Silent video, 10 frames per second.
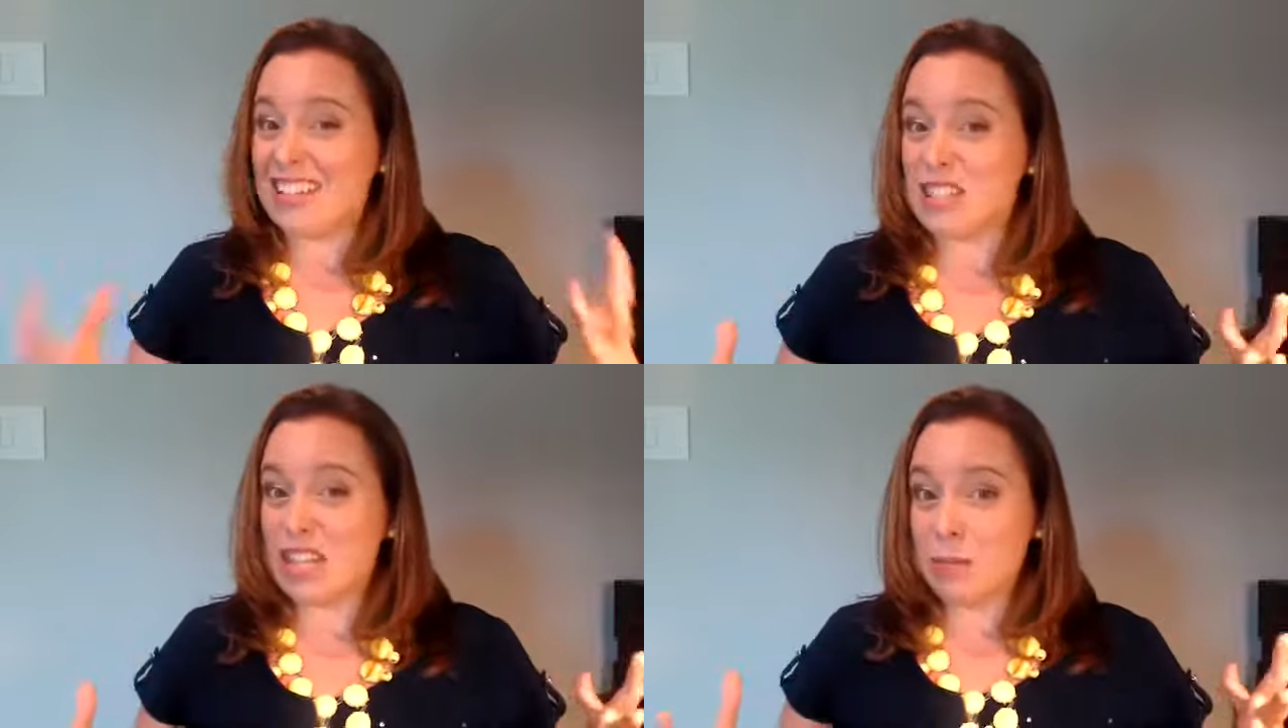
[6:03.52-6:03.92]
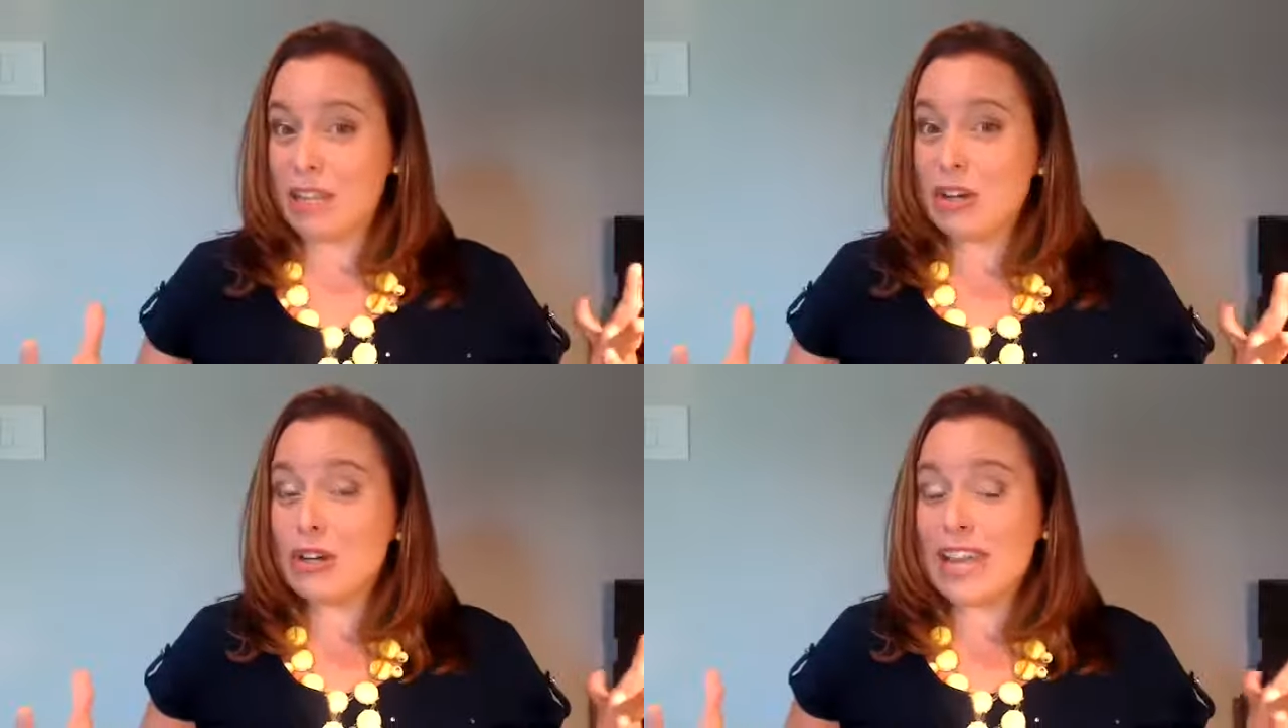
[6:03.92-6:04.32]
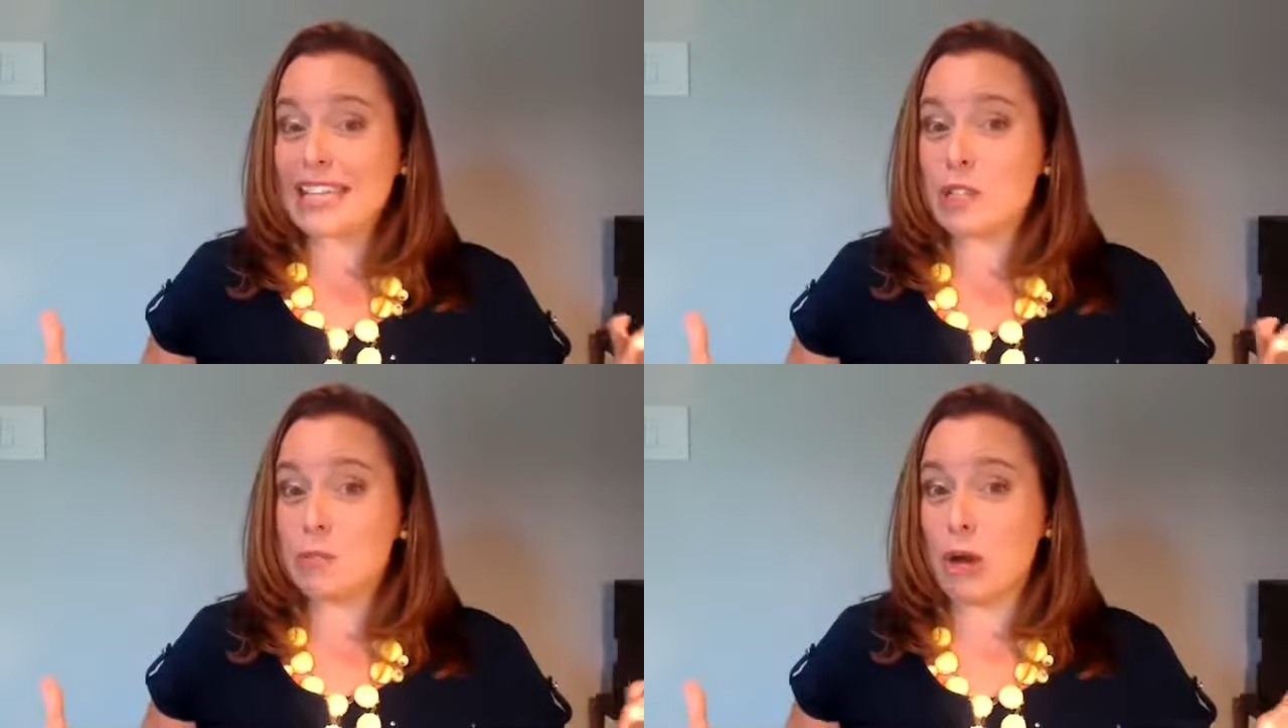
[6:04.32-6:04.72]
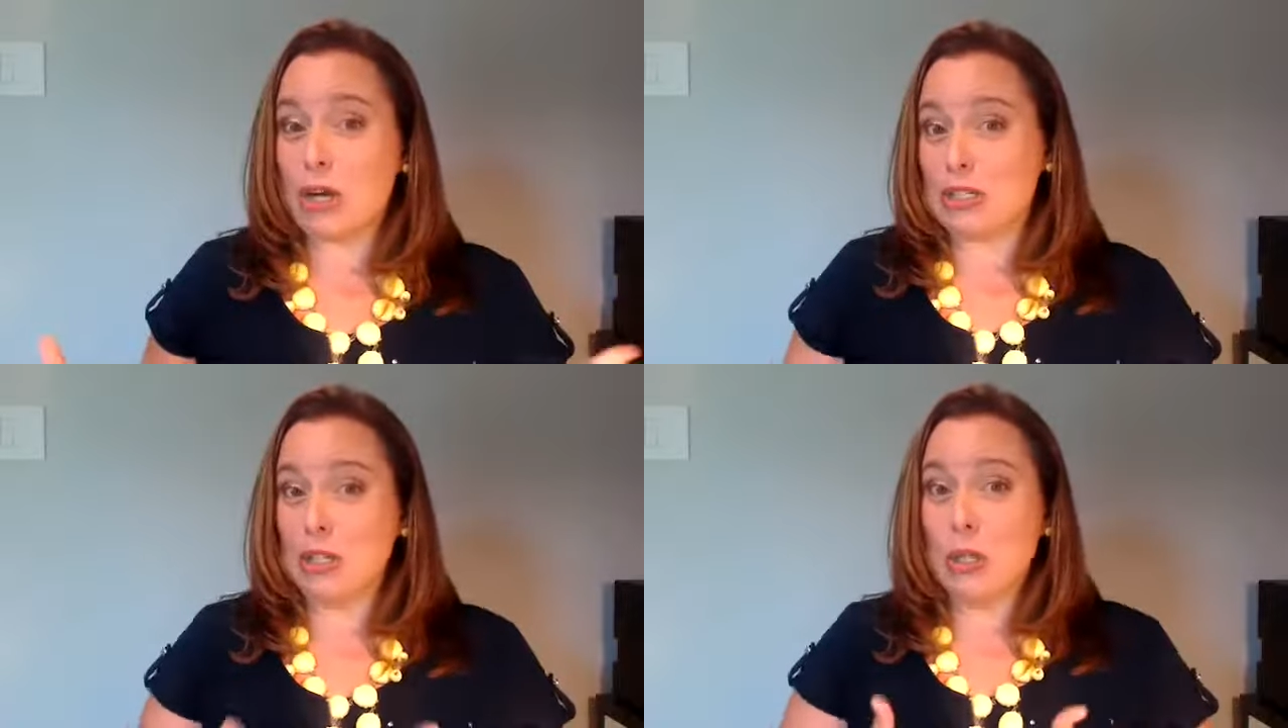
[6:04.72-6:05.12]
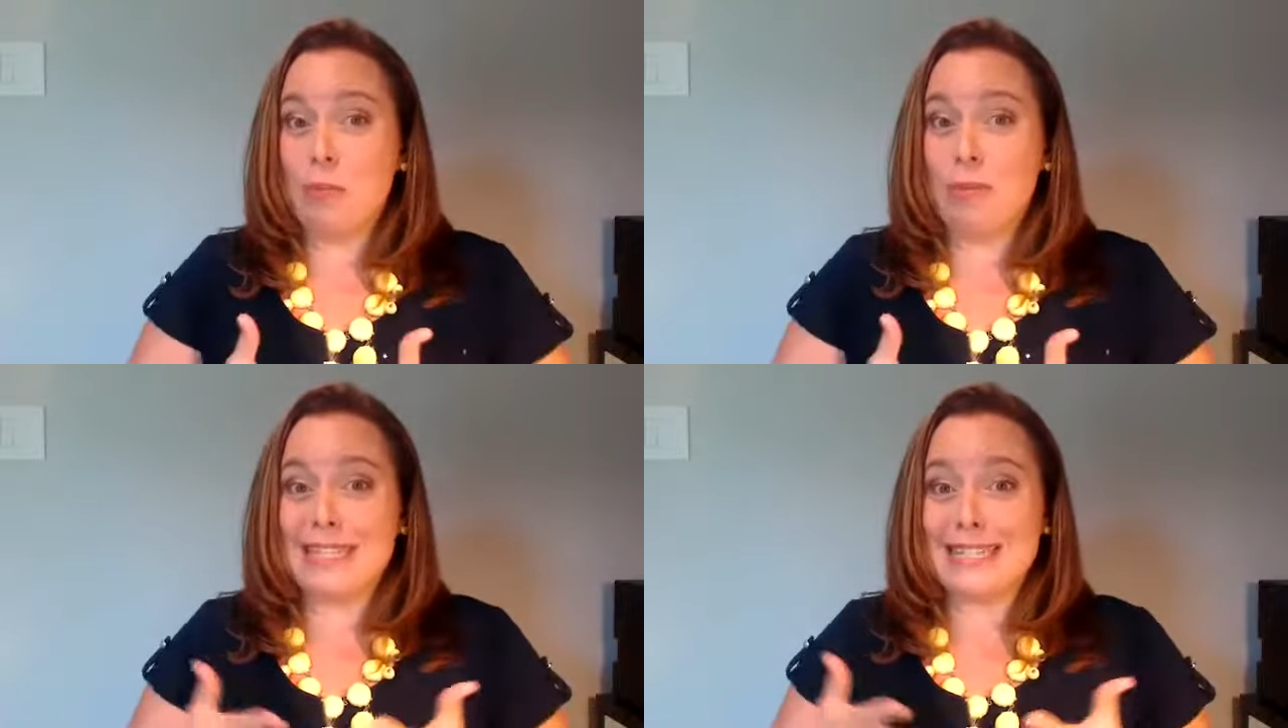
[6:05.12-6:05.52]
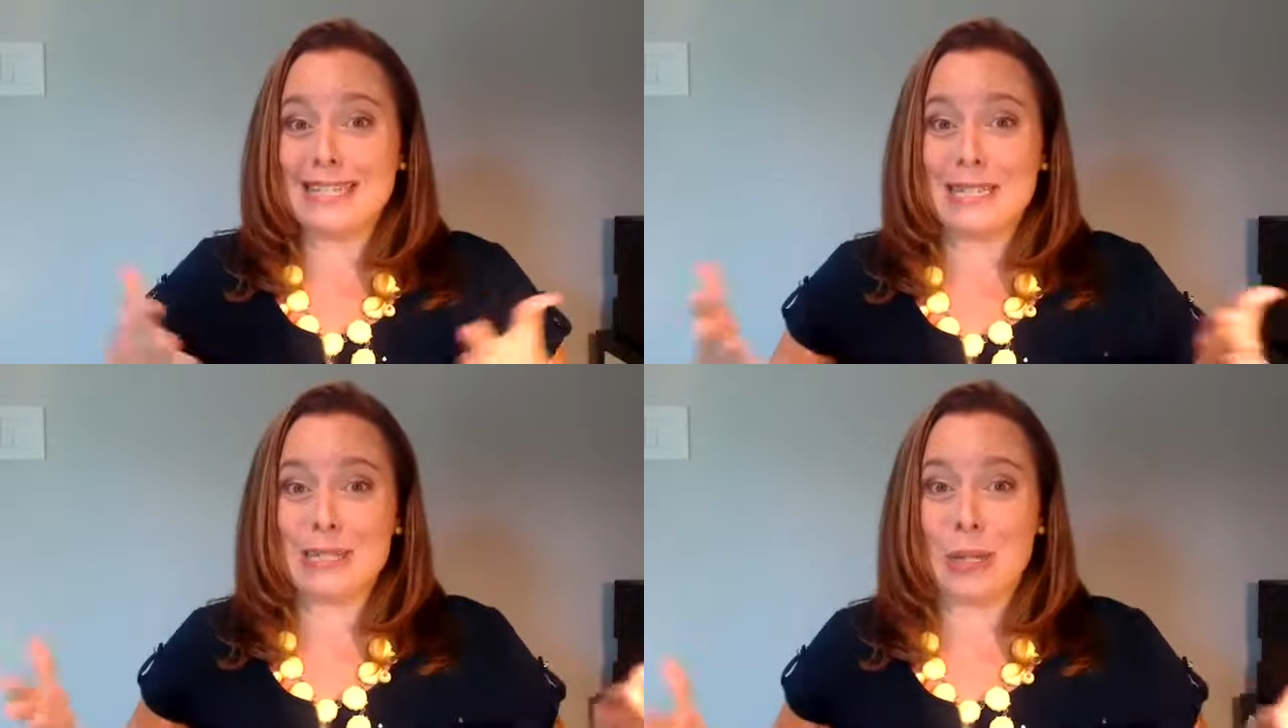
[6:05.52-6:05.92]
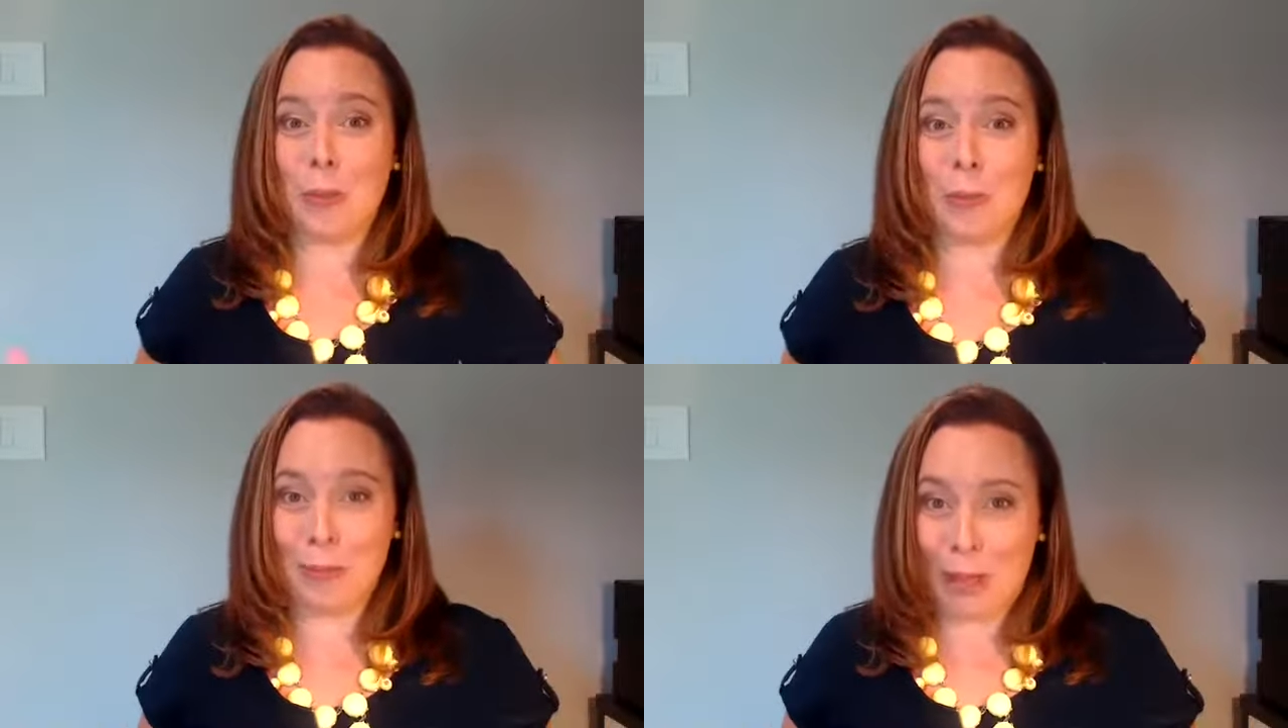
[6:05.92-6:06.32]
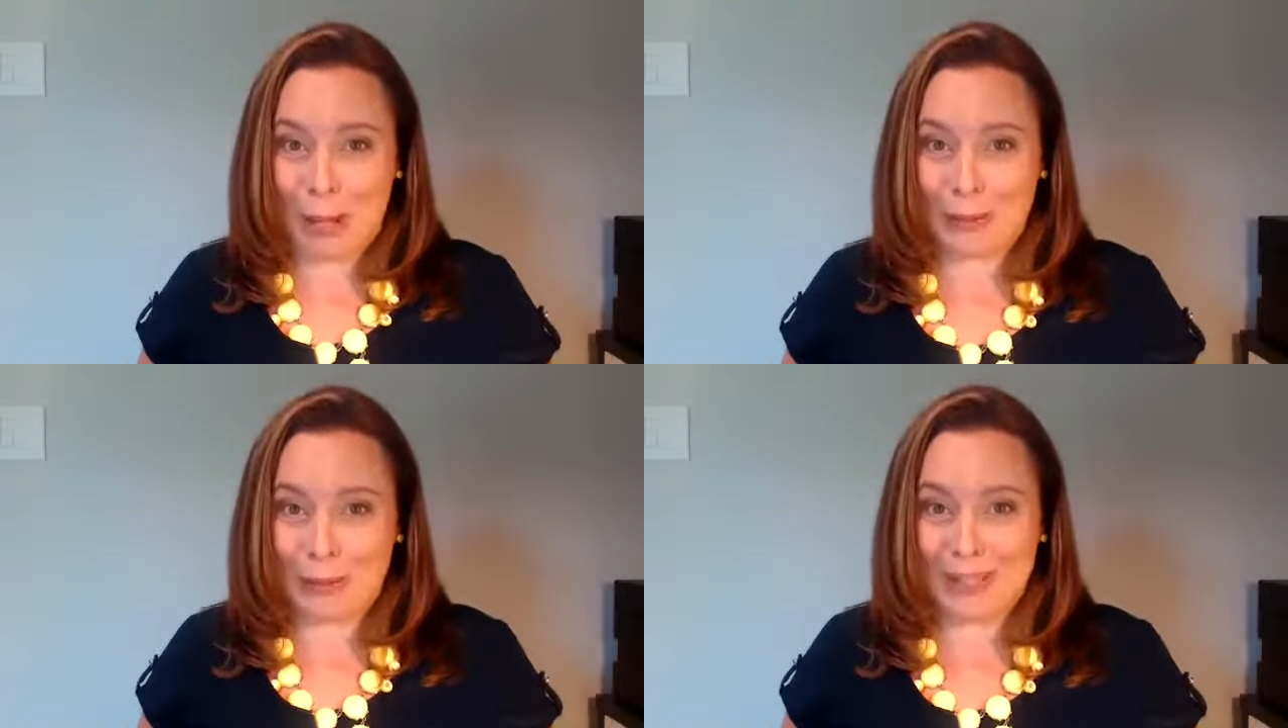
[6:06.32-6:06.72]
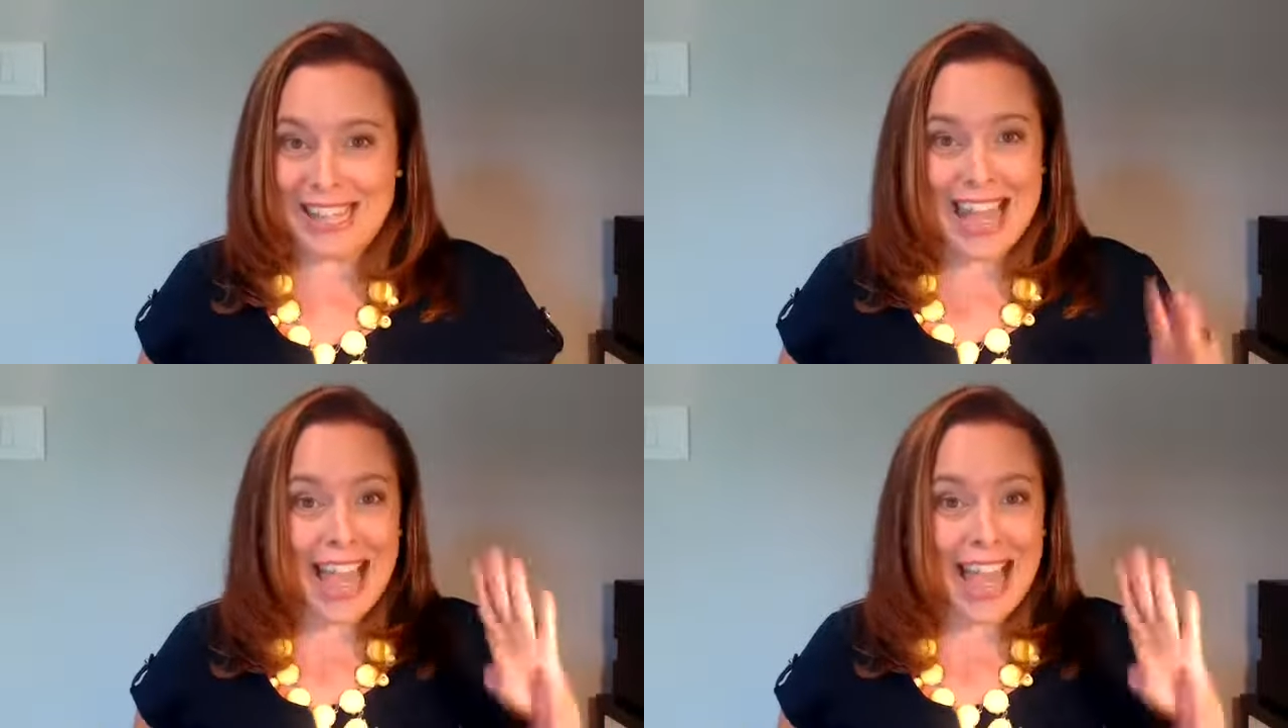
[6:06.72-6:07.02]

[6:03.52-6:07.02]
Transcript: That's going to be your next part, your business model.